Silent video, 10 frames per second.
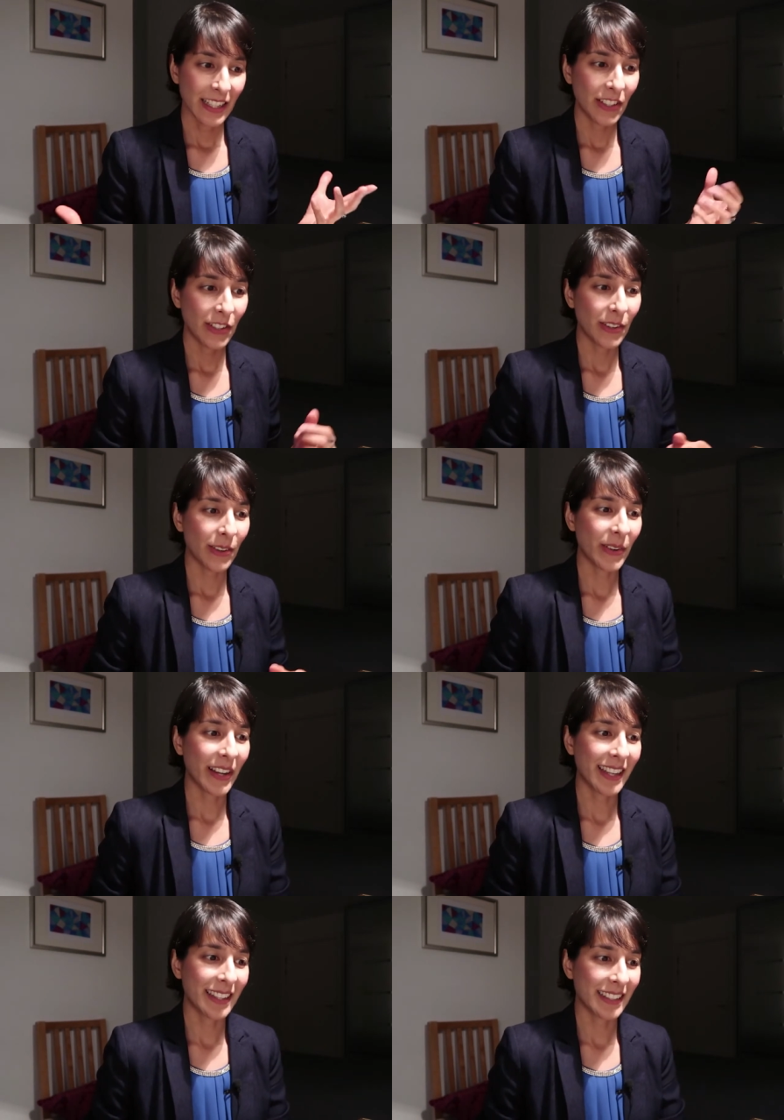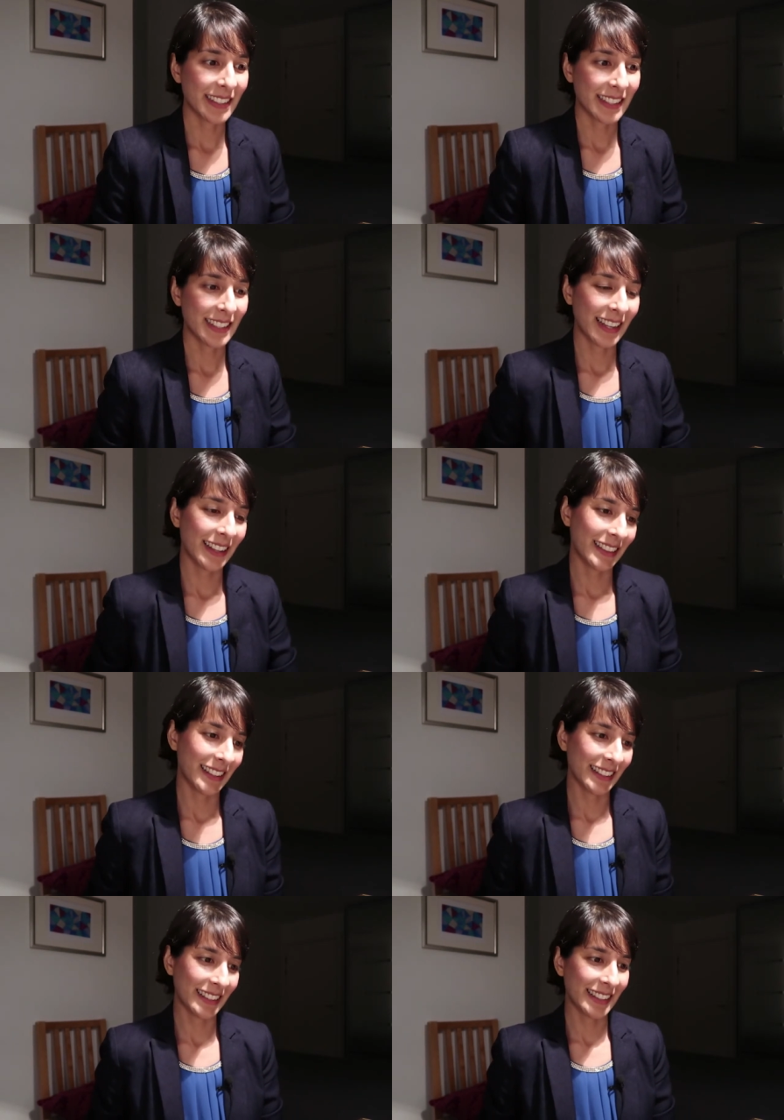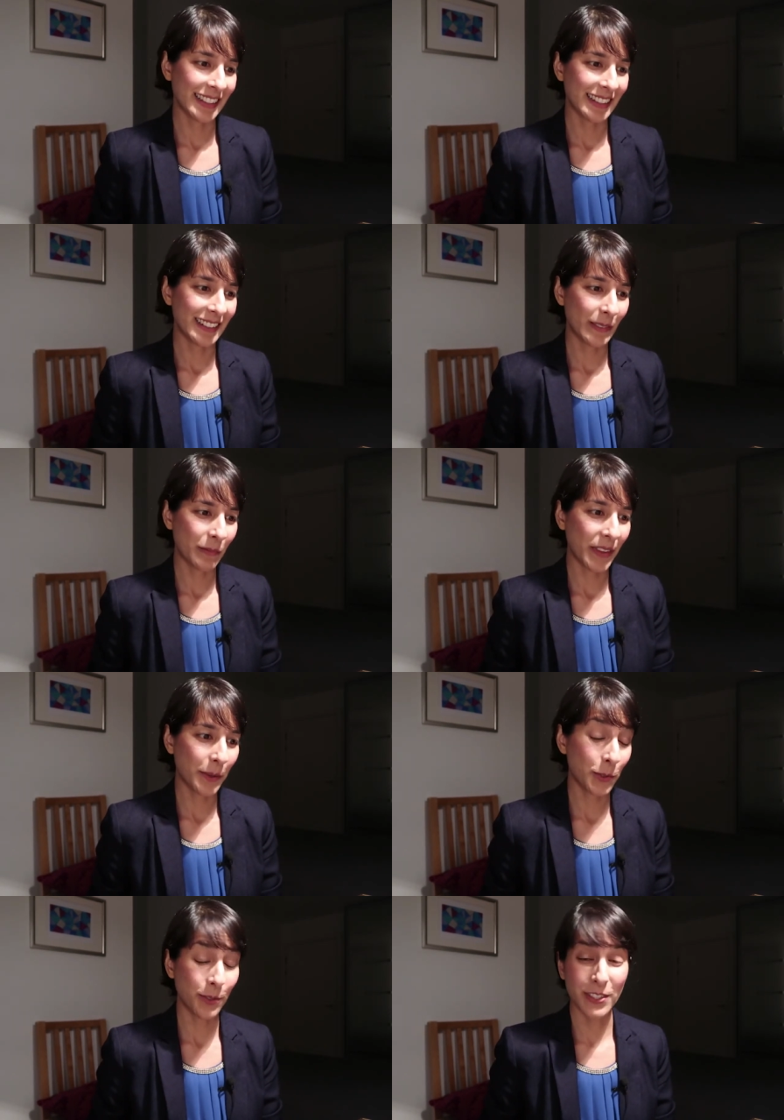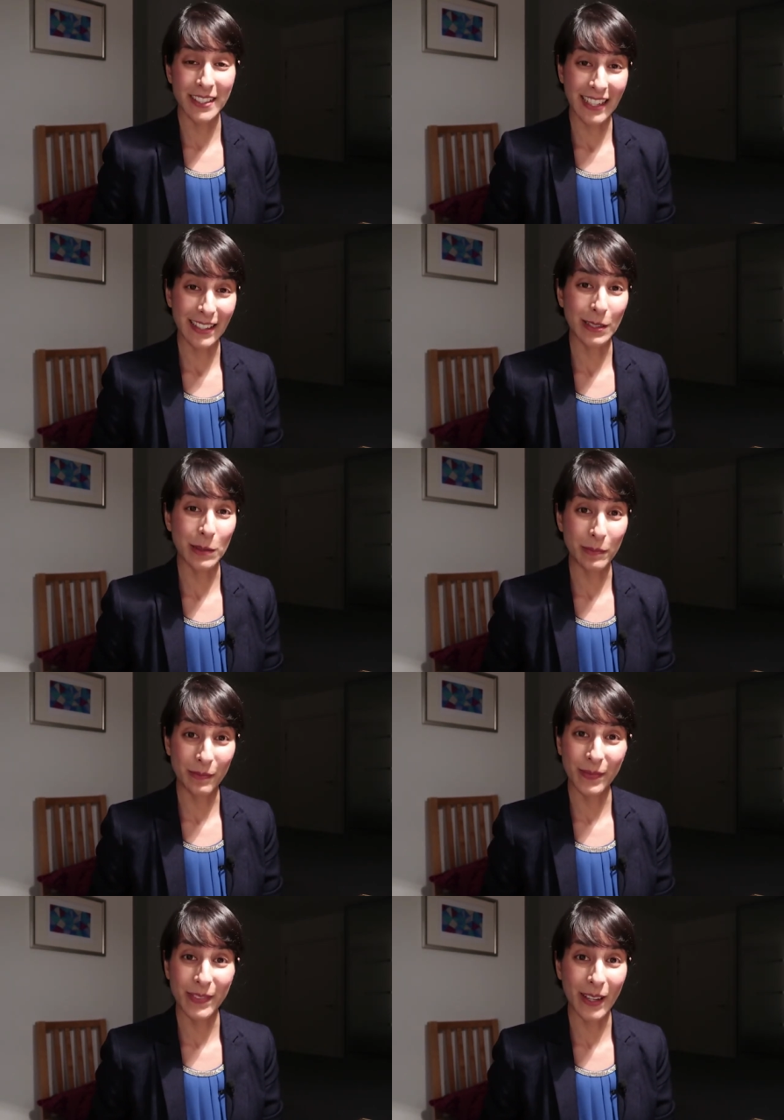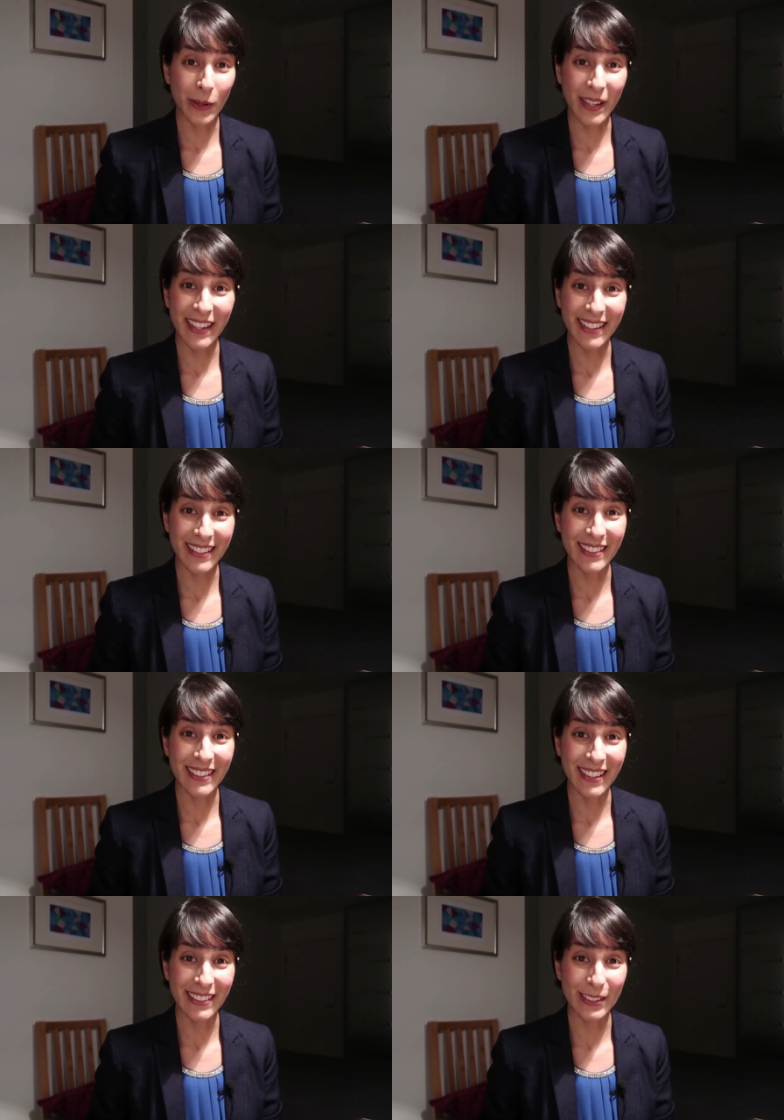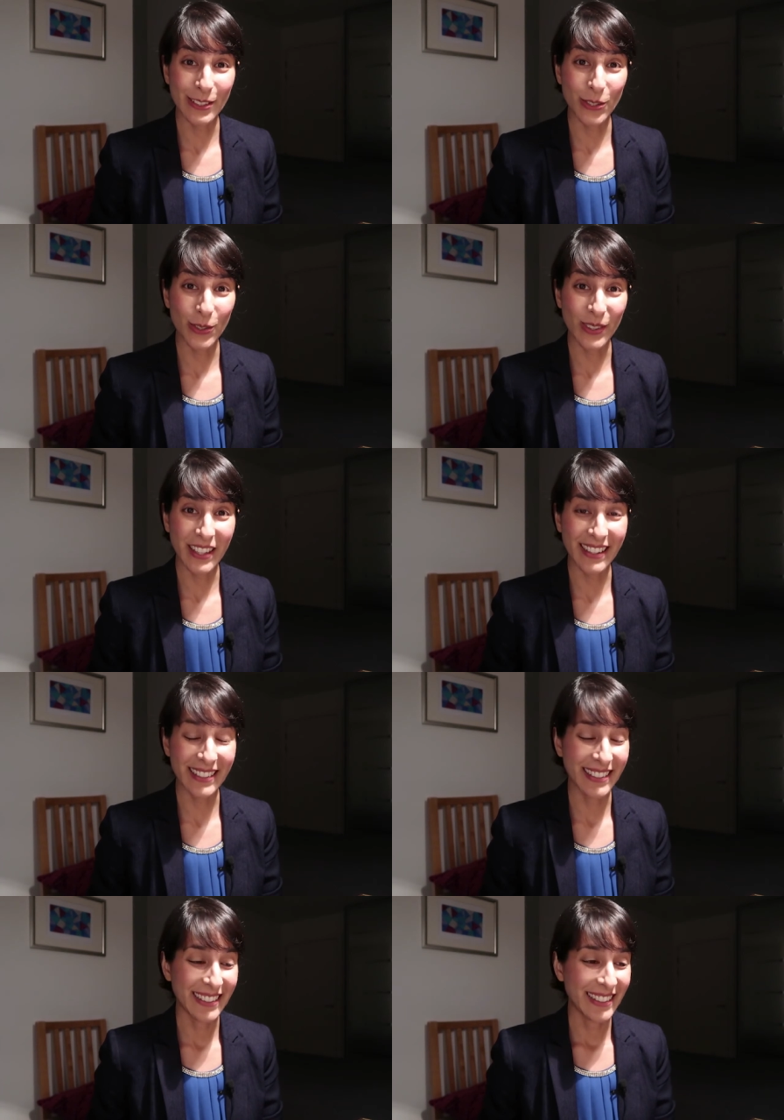you know, I can understand that uh, they would have just had to go ahead and, and shoot that